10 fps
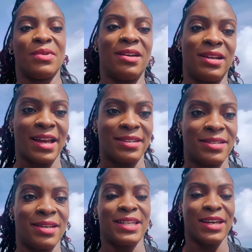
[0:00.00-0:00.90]

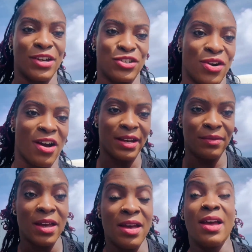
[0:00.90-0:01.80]
let's give it a try.
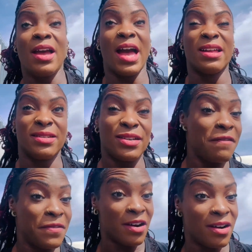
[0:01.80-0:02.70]
And so
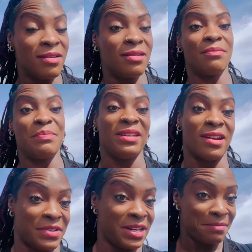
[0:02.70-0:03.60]
far, been
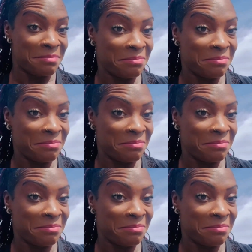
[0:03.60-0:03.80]
loving it.